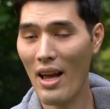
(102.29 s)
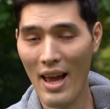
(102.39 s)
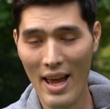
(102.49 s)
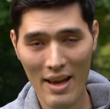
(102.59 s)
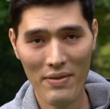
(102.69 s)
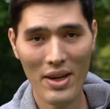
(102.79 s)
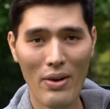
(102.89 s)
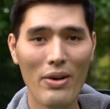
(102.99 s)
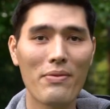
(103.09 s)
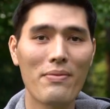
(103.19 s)
a heavy
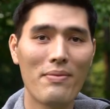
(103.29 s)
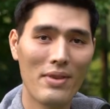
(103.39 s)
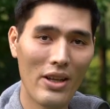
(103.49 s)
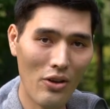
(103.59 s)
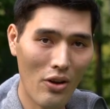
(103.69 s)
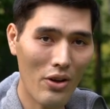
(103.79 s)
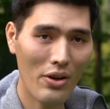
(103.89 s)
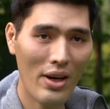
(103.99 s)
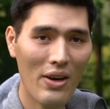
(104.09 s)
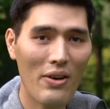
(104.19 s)
arrow, a
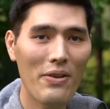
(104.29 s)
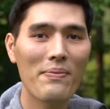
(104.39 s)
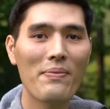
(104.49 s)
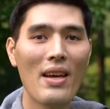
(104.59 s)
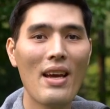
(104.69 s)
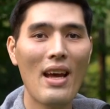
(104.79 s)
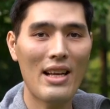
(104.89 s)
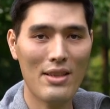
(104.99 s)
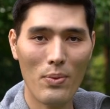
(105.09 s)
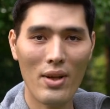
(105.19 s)
longer arrow,
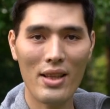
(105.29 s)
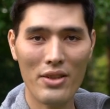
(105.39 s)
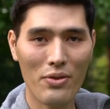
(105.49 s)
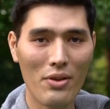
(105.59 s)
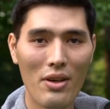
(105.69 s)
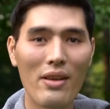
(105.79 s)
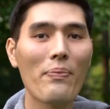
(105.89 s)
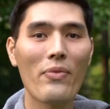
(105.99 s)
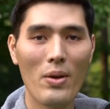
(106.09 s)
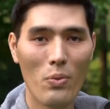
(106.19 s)
as well as a crawl
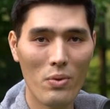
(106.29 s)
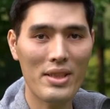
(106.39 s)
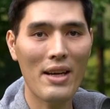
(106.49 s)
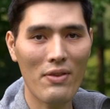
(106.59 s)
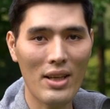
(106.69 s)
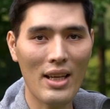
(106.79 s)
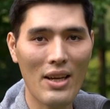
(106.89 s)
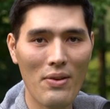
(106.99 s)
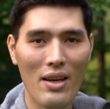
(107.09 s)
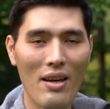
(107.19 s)
will definitely
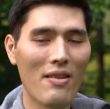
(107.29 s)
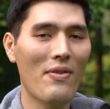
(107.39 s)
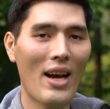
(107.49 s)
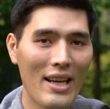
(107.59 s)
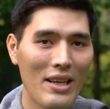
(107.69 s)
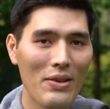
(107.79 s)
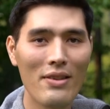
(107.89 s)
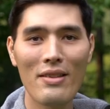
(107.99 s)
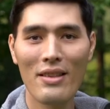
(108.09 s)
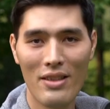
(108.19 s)
get you there. If I can do
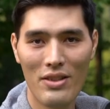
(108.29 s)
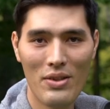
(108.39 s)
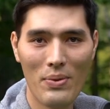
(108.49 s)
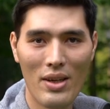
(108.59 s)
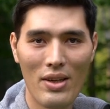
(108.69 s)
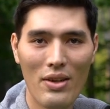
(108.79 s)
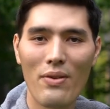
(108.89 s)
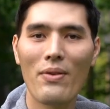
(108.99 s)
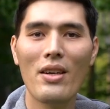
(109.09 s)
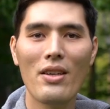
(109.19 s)
it, so can
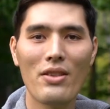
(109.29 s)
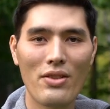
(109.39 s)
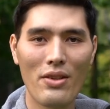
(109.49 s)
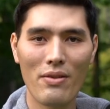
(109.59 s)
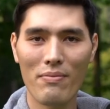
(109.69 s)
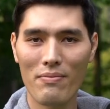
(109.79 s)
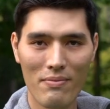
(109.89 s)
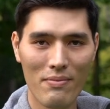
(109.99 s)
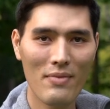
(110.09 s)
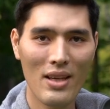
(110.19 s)
you. So
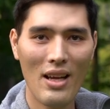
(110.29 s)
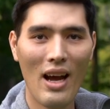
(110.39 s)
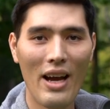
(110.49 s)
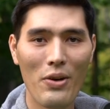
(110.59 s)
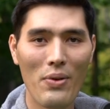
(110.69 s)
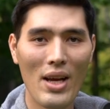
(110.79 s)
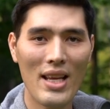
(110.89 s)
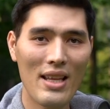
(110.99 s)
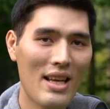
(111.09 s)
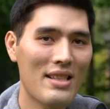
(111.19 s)
I know
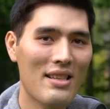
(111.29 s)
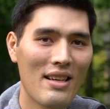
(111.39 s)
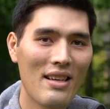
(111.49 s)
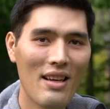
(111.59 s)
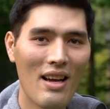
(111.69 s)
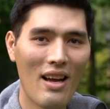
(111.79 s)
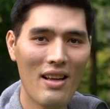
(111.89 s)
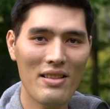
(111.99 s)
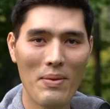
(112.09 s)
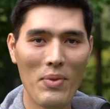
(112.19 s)
that that's uh,
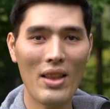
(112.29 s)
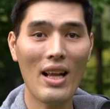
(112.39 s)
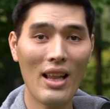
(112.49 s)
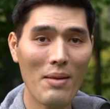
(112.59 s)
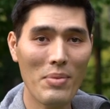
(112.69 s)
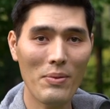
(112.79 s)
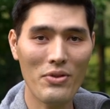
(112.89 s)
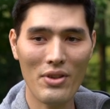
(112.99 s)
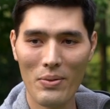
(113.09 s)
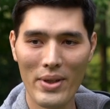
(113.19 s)
something that a lot of people
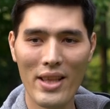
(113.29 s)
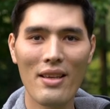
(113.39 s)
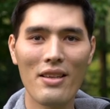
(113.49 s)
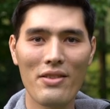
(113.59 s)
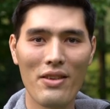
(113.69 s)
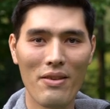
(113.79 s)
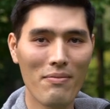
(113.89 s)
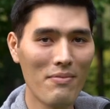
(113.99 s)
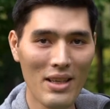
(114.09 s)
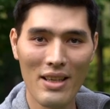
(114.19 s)
struggle with. So
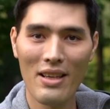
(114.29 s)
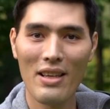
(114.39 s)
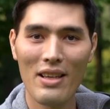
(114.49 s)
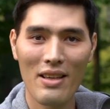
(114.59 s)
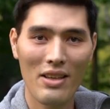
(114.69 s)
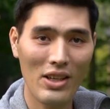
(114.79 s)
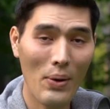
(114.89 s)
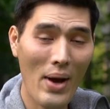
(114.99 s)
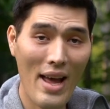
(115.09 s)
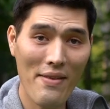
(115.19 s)

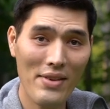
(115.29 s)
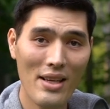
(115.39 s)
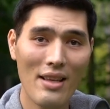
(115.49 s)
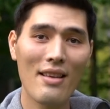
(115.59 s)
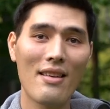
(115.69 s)
go heavy,